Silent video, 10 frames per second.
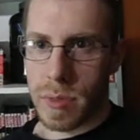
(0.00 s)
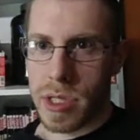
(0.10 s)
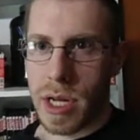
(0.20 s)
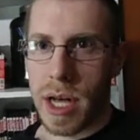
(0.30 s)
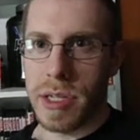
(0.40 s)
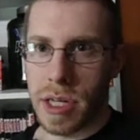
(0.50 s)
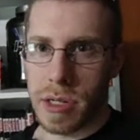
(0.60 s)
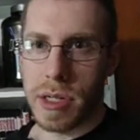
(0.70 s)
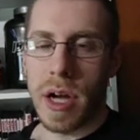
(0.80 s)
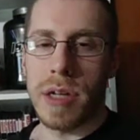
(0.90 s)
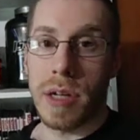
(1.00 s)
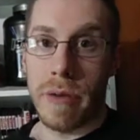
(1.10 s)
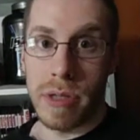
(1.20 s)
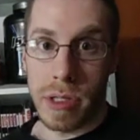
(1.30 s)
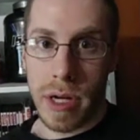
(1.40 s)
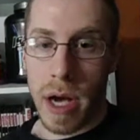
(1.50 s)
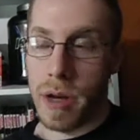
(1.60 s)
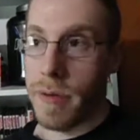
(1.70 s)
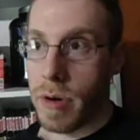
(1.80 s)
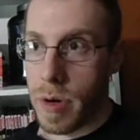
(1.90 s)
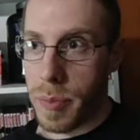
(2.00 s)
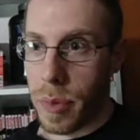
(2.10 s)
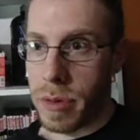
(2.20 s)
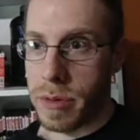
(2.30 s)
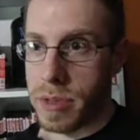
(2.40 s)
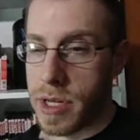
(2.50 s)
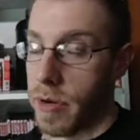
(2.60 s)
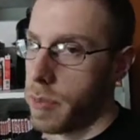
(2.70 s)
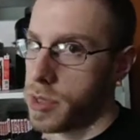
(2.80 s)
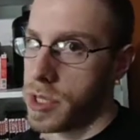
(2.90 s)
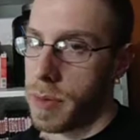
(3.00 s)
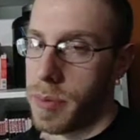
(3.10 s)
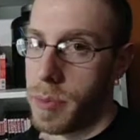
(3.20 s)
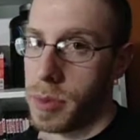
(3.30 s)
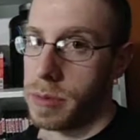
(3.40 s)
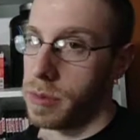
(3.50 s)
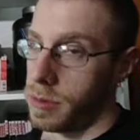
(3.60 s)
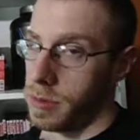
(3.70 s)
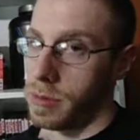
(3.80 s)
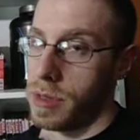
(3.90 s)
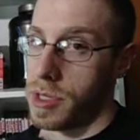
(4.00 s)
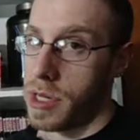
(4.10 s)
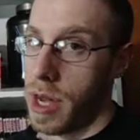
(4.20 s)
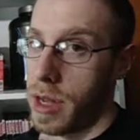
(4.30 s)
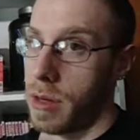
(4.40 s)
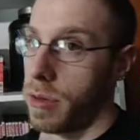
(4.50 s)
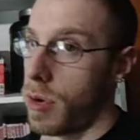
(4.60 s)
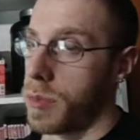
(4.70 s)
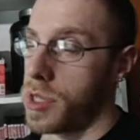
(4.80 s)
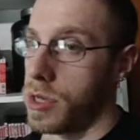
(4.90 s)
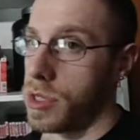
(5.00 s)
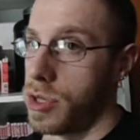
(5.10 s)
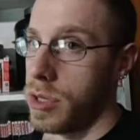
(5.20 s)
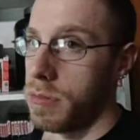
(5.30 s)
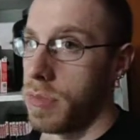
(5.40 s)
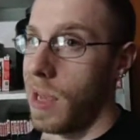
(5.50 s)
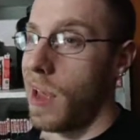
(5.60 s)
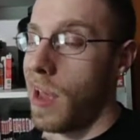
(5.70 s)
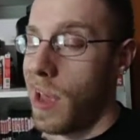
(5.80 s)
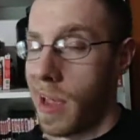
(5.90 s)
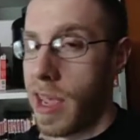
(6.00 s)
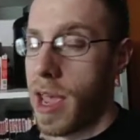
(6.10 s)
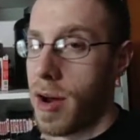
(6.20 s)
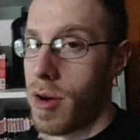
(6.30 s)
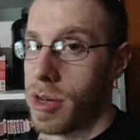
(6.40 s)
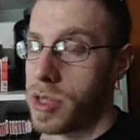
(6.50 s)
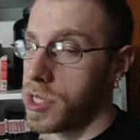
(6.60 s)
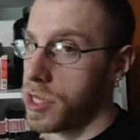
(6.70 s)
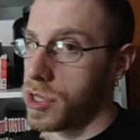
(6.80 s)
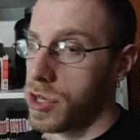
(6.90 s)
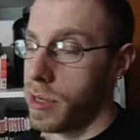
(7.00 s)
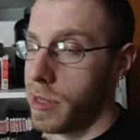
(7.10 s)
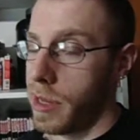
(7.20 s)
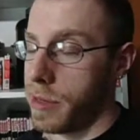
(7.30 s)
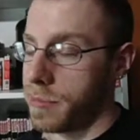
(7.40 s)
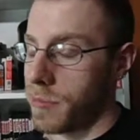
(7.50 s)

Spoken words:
Besides exercise, obviously diet, very important. 70% people is diet, 30% is the gym. Can't out exercise a shitty diet.